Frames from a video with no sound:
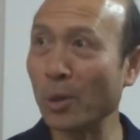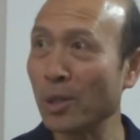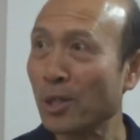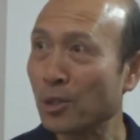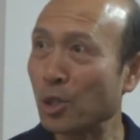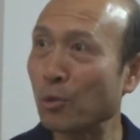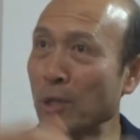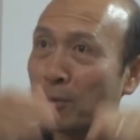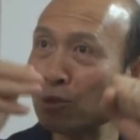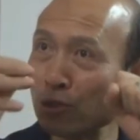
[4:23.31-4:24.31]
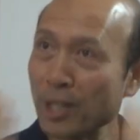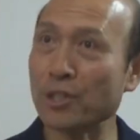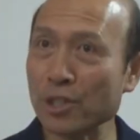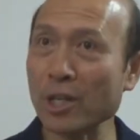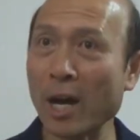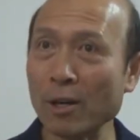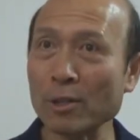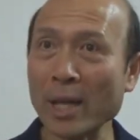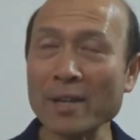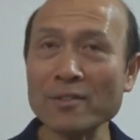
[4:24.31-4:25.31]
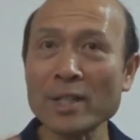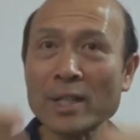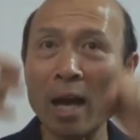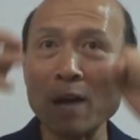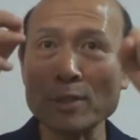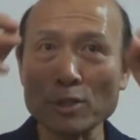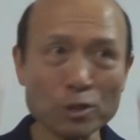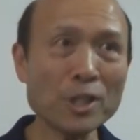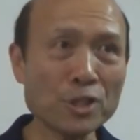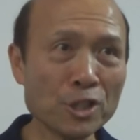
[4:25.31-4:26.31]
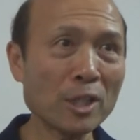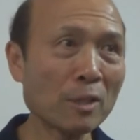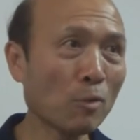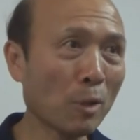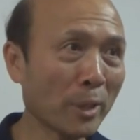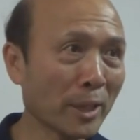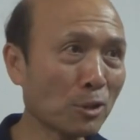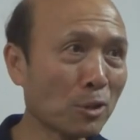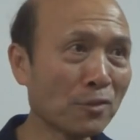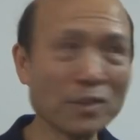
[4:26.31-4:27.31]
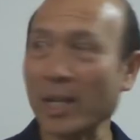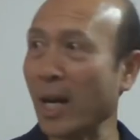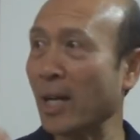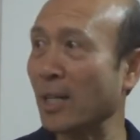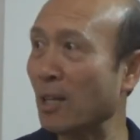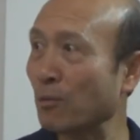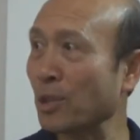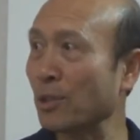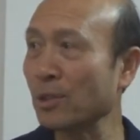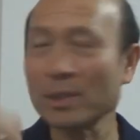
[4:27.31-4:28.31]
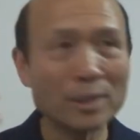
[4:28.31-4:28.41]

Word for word: No. So we treasure our life and we treasure what we can do for God, and then we'll